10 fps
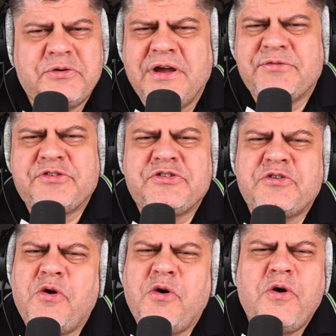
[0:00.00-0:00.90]
You have
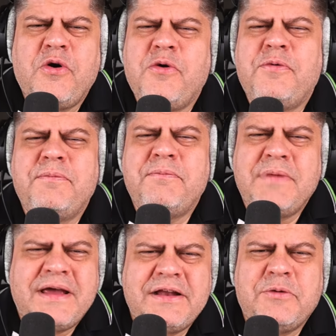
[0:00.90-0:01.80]
so
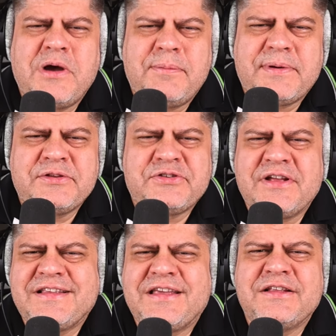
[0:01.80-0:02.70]
many weapons
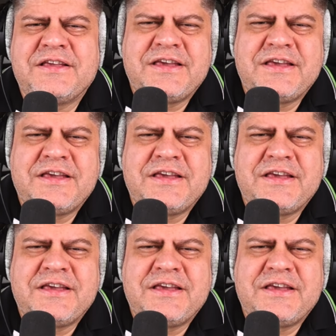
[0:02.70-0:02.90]
that can